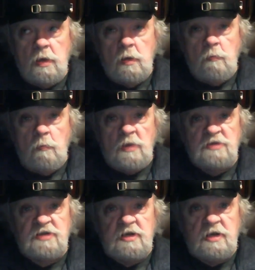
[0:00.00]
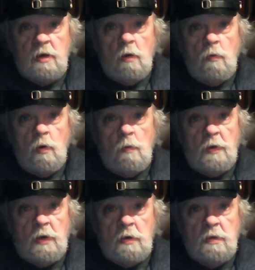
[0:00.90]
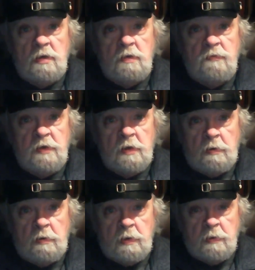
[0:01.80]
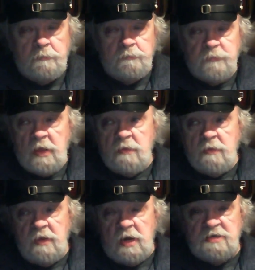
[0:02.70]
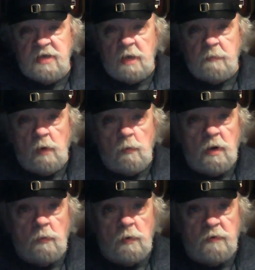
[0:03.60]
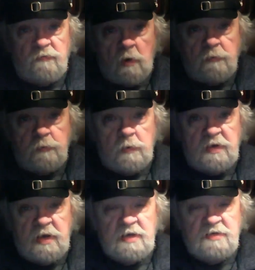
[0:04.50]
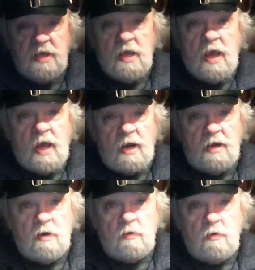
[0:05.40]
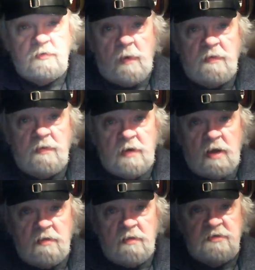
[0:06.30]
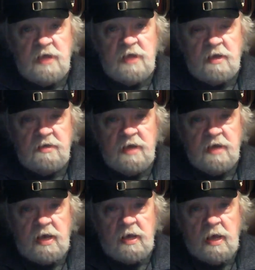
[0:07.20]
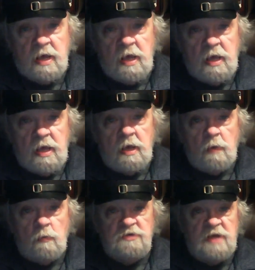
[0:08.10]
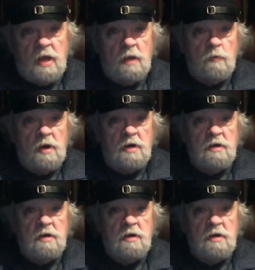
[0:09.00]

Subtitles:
musky aroma in the area. The next time I went for all 3 days, and I noticed by the night of the second day, it was downright